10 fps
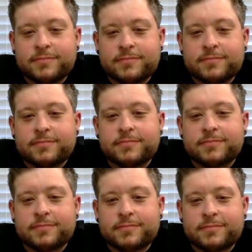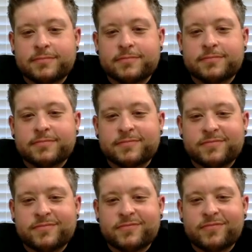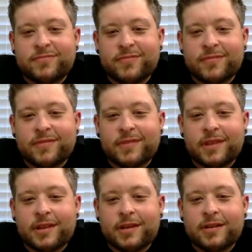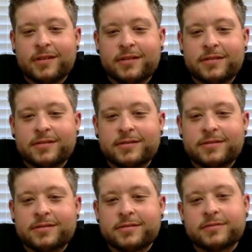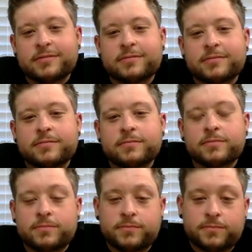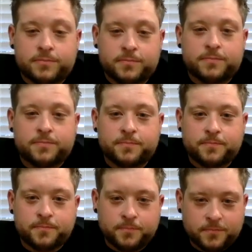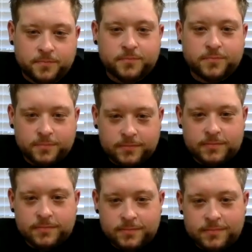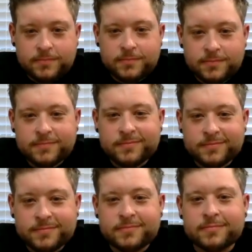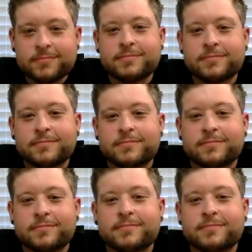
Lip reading: (not speaking)